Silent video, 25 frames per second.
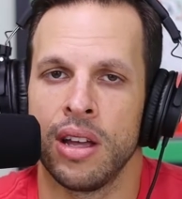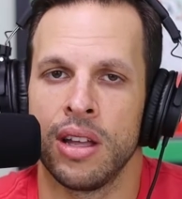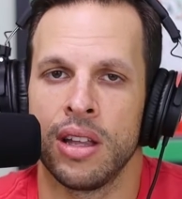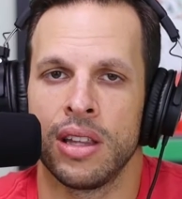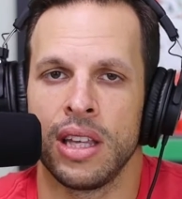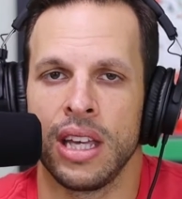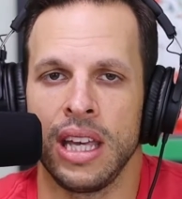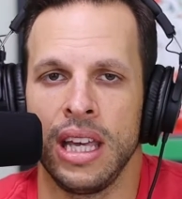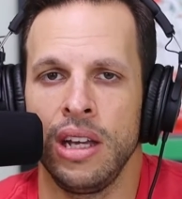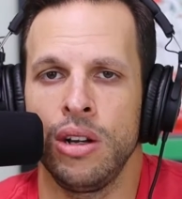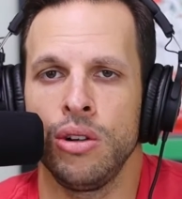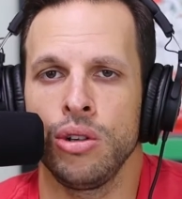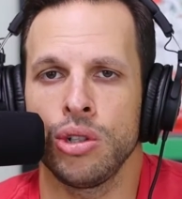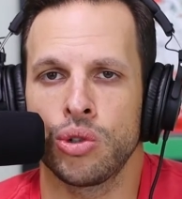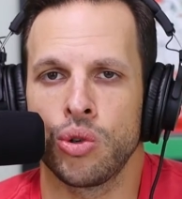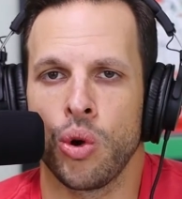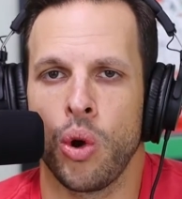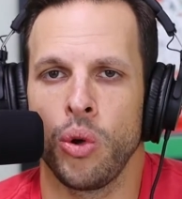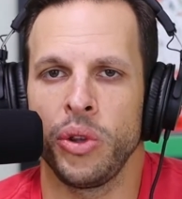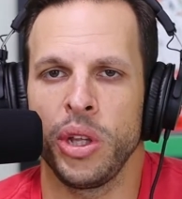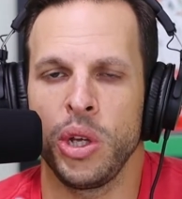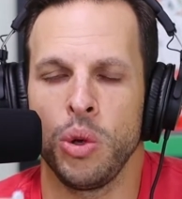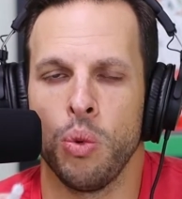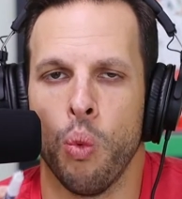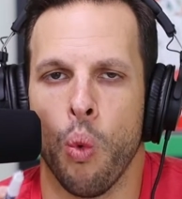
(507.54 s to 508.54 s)
The Eagles are
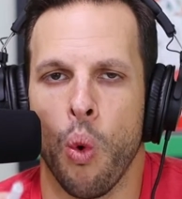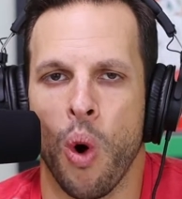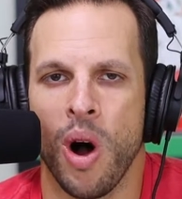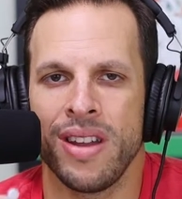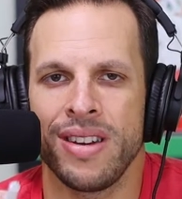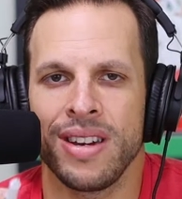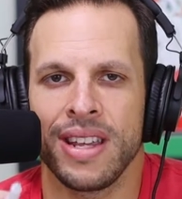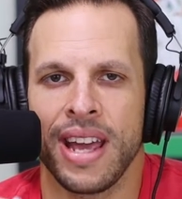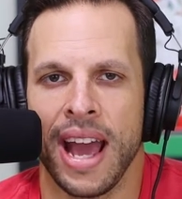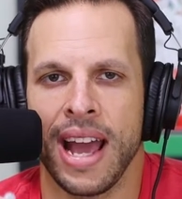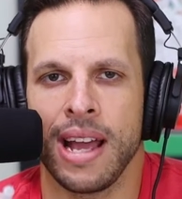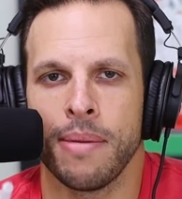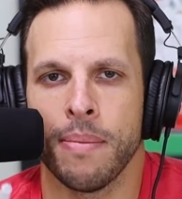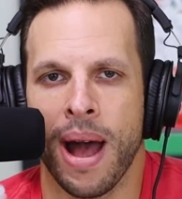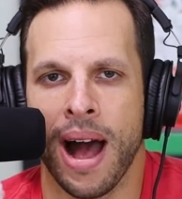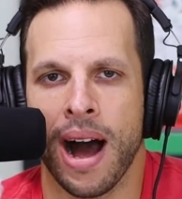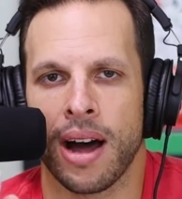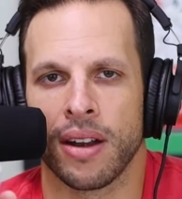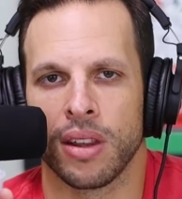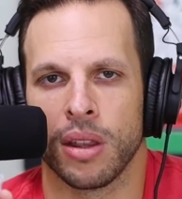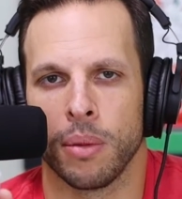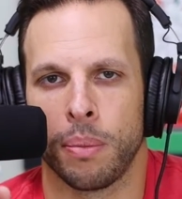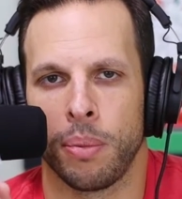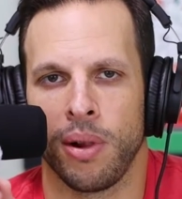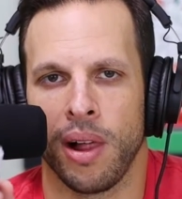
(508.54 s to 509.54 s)
only 1 game
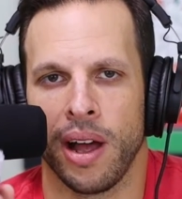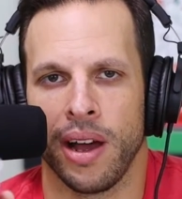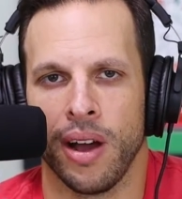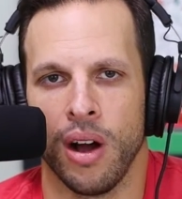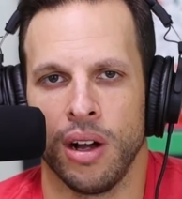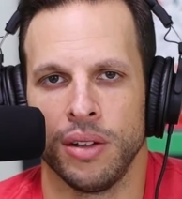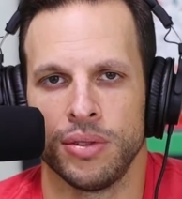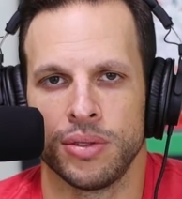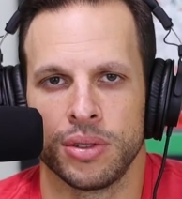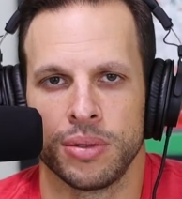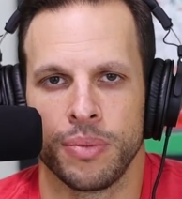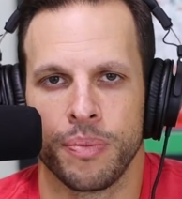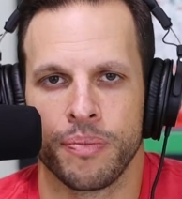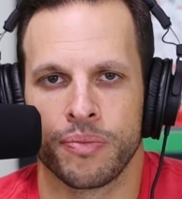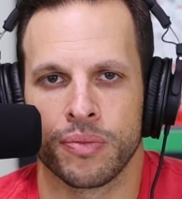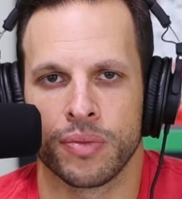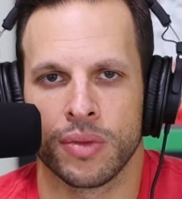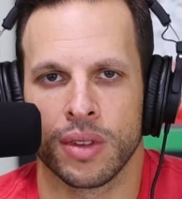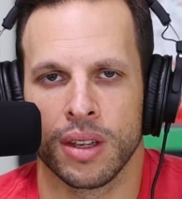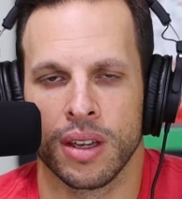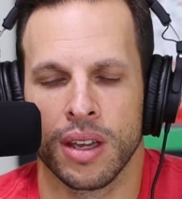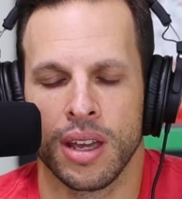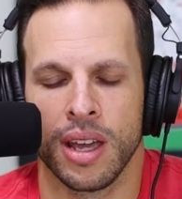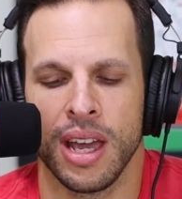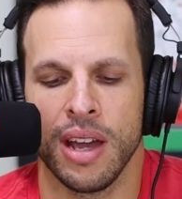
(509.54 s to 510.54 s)
out of the playoffs.
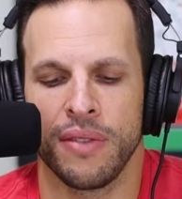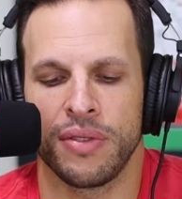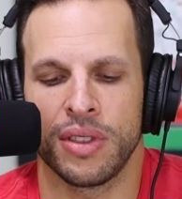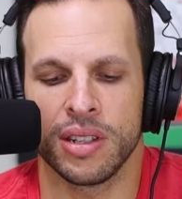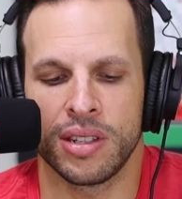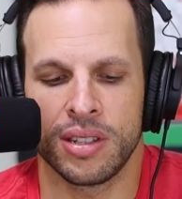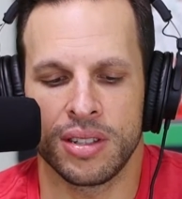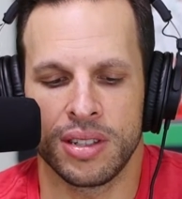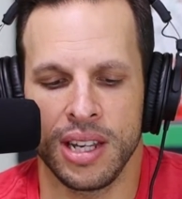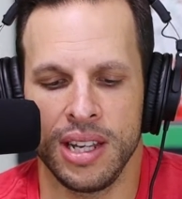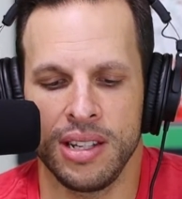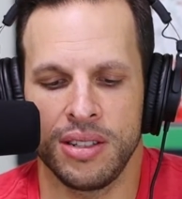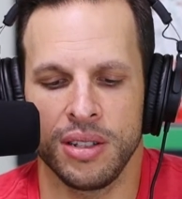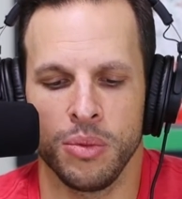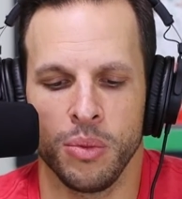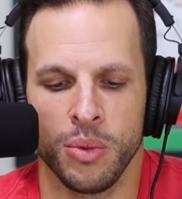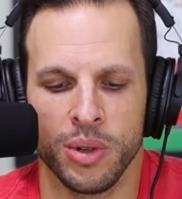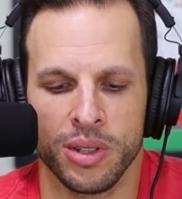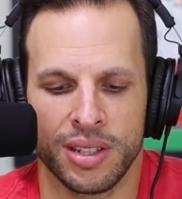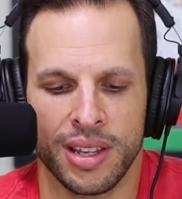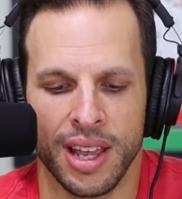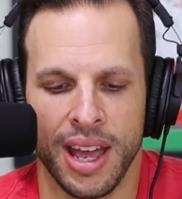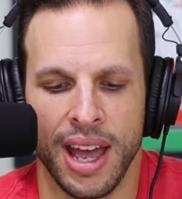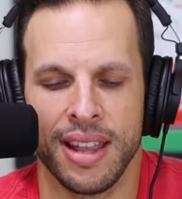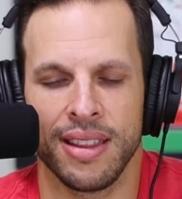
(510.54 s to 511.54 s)
If the season
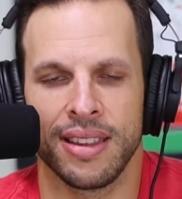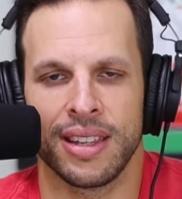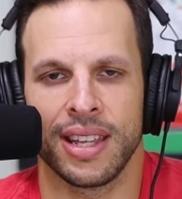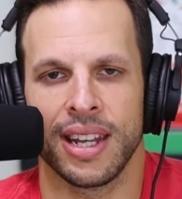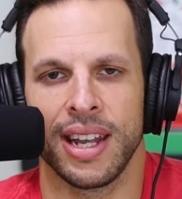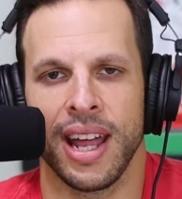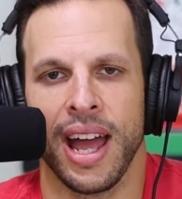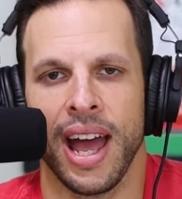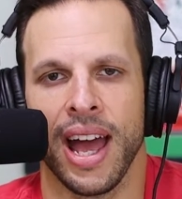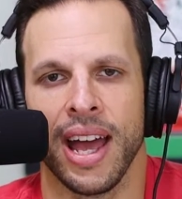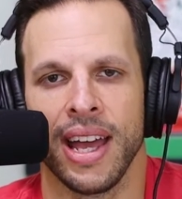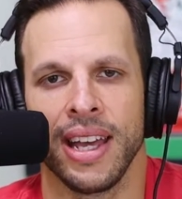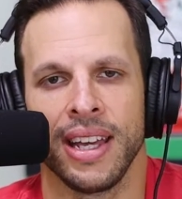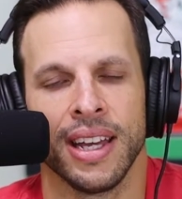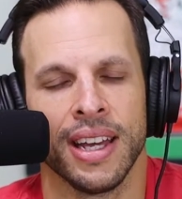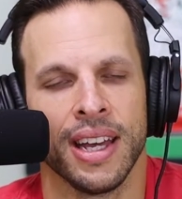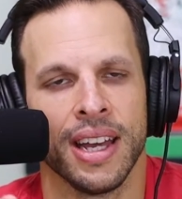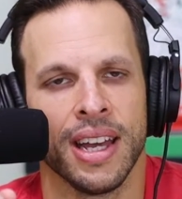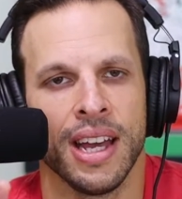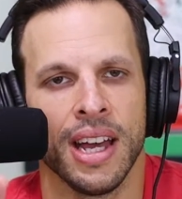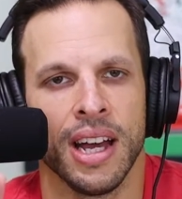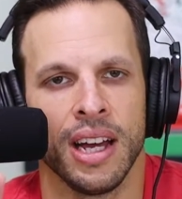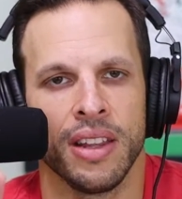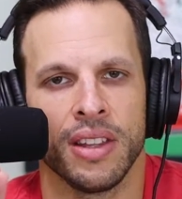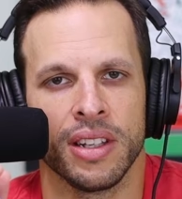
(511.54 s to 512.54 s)
was to end today,
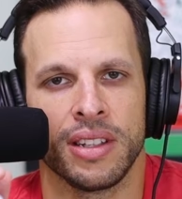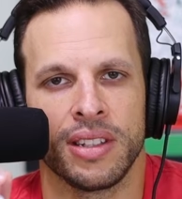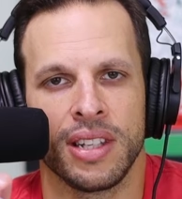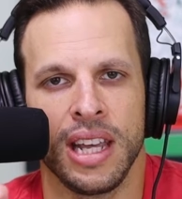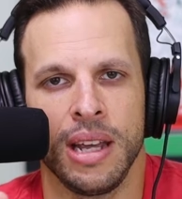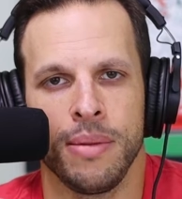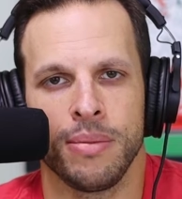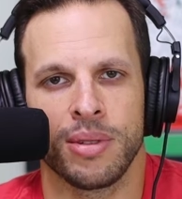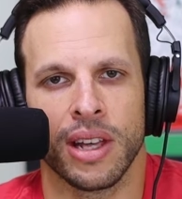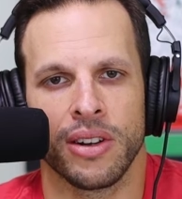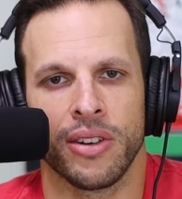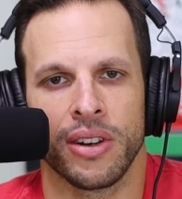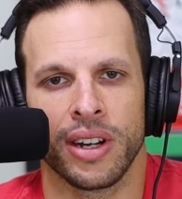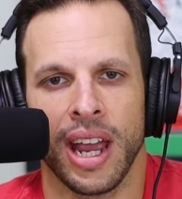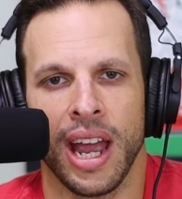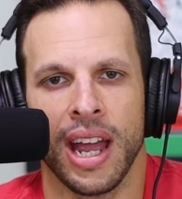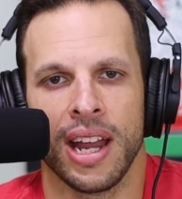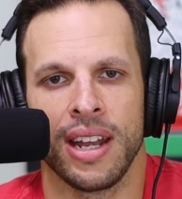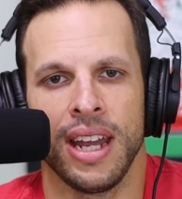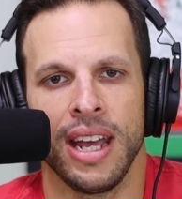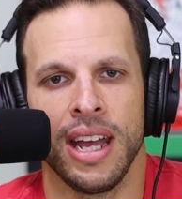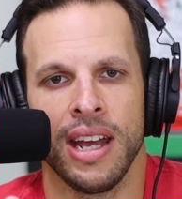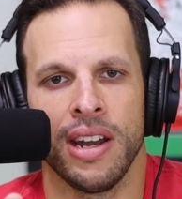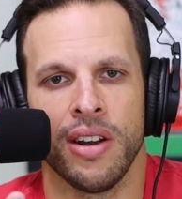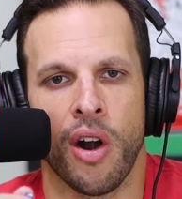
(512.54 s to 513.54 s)
the teams that are
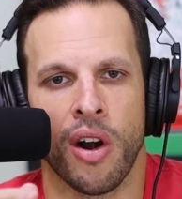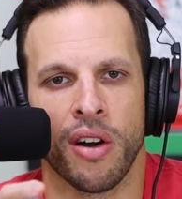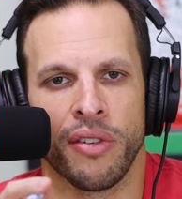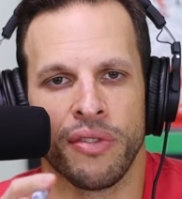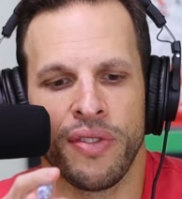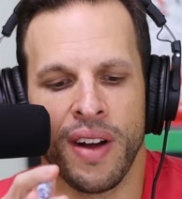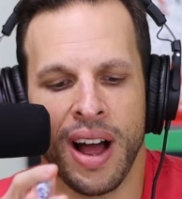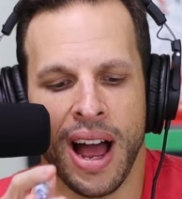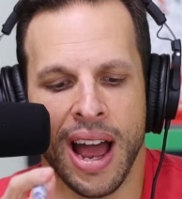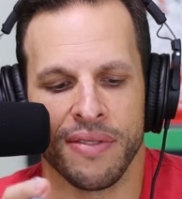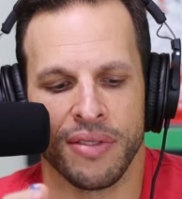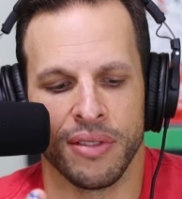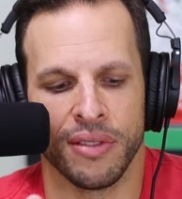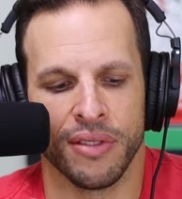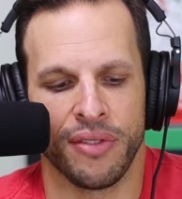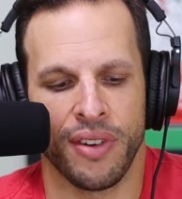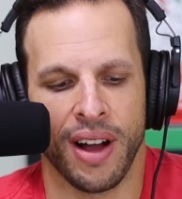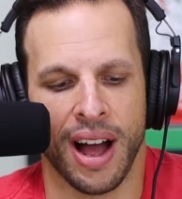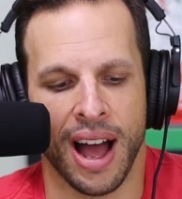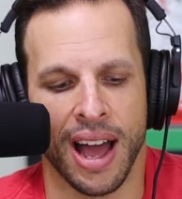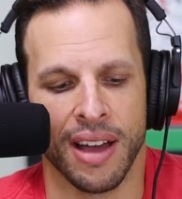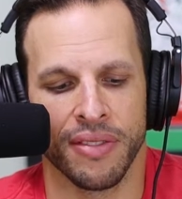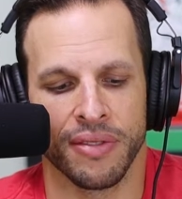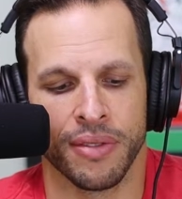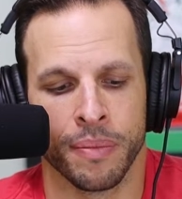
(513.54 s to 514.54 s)
getting in are
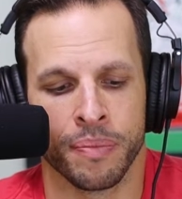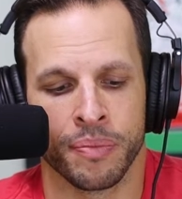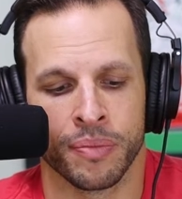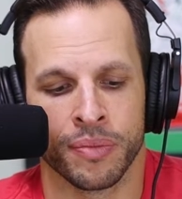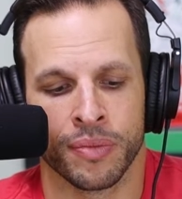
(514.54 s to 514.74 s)
5-5.